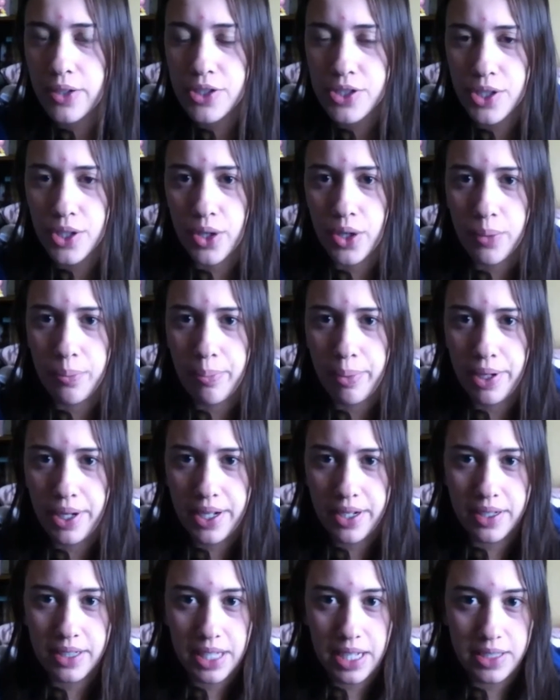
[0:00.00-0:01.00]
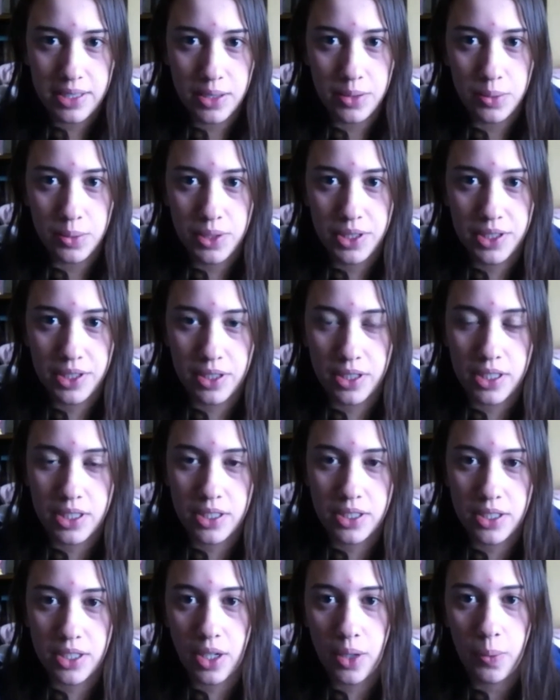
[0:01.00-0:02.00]
so but classes were still going
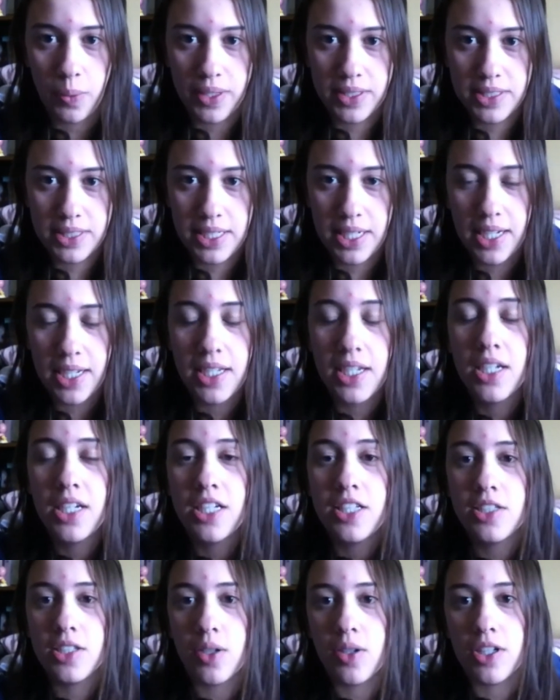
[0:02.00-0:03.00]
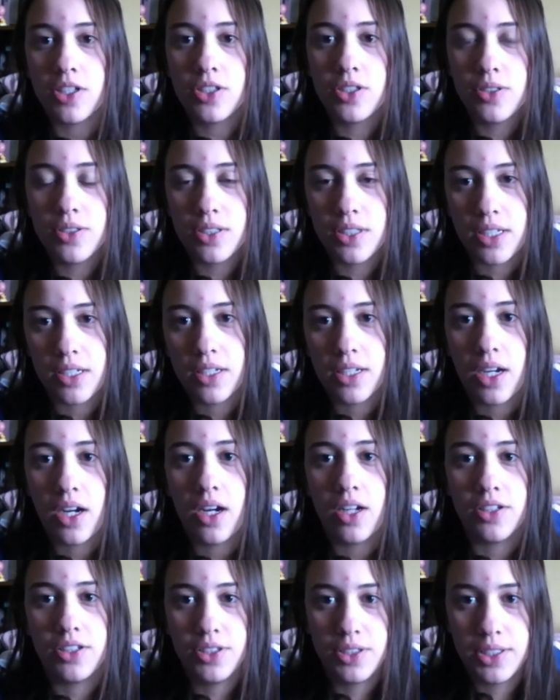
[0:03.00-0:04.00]
to start Wednesday. So on Tuesday
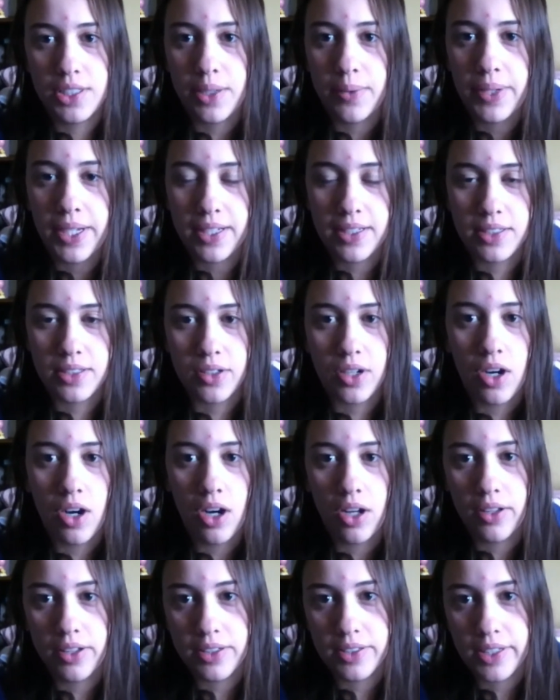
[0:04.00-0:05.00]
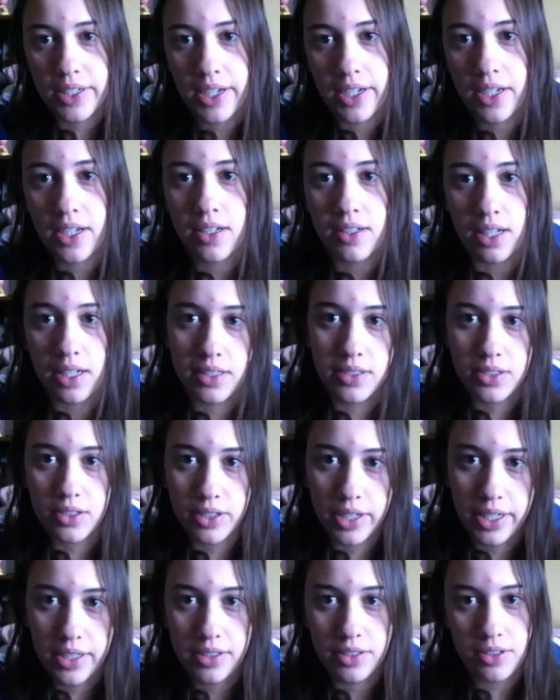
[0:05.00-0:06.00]
on Tuesday we get this call It's like classes
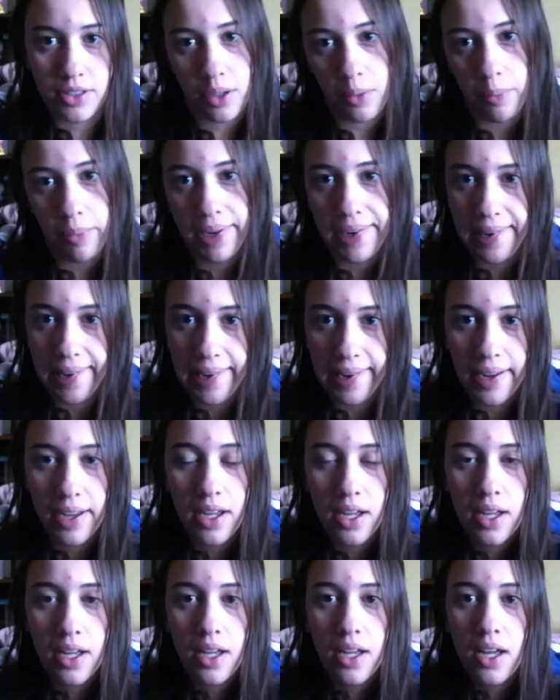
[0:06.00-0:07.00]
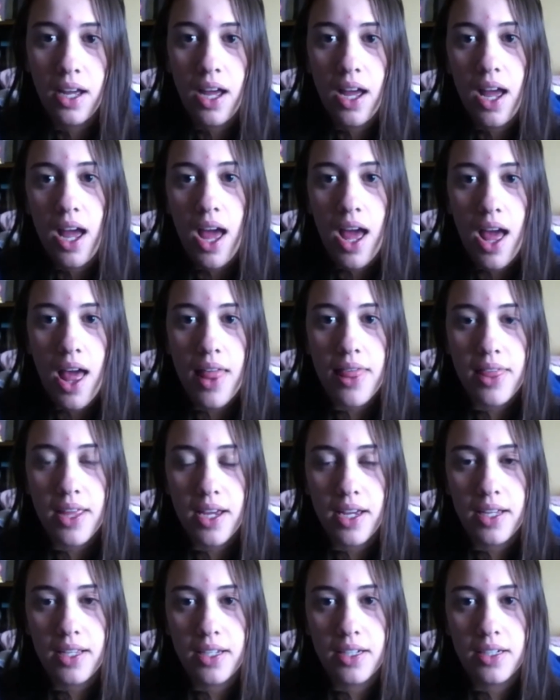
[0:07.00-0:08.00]
are canceled till Monday, and
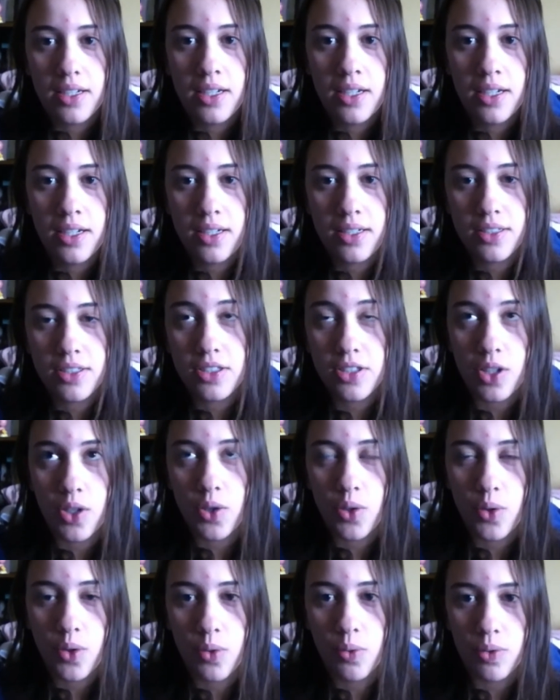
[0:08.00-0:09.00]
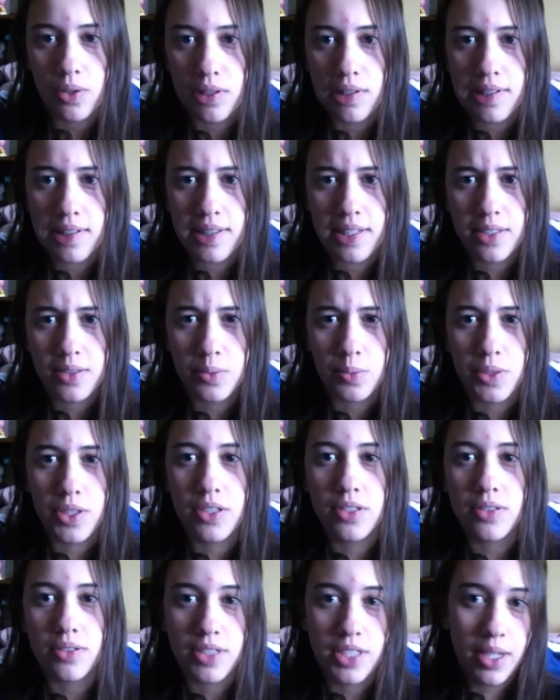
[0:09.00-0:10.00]
then so we're like that's
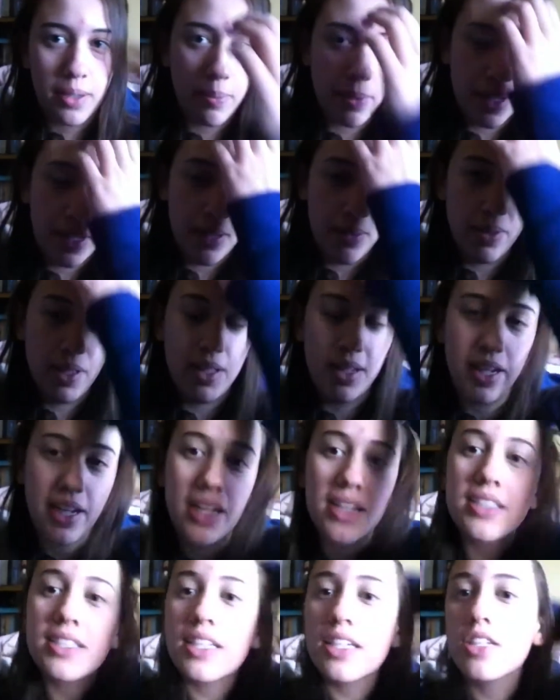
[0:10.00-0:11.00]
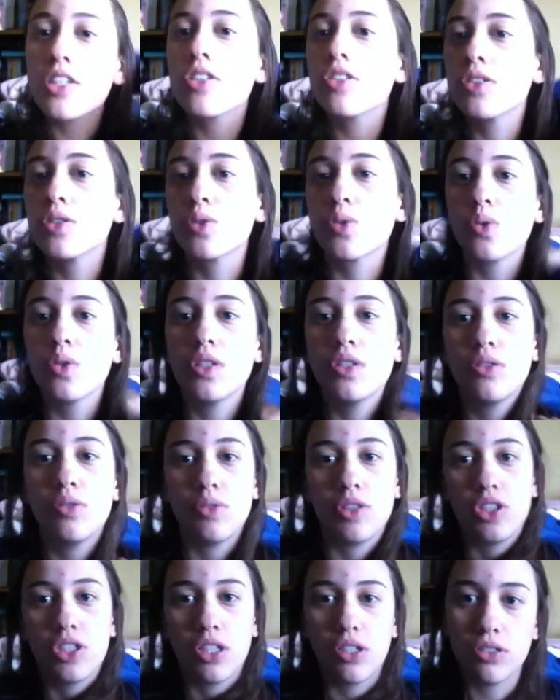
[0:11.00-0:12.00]
weird. So I check my email and I guess they turned the school
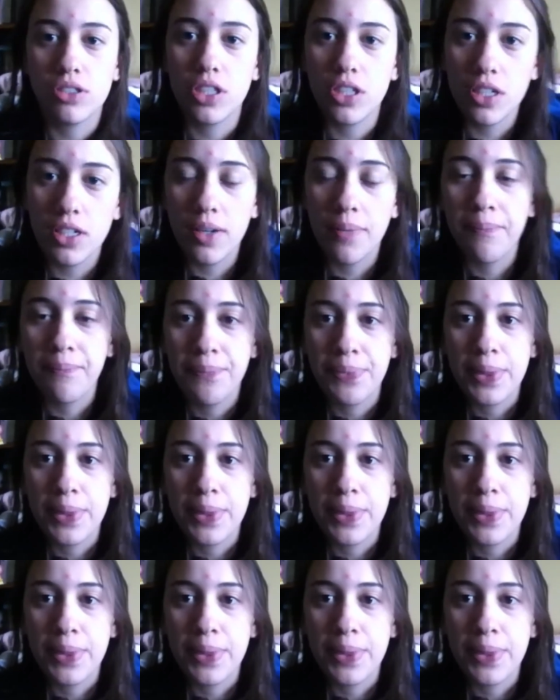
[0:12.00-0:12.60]
into a shelter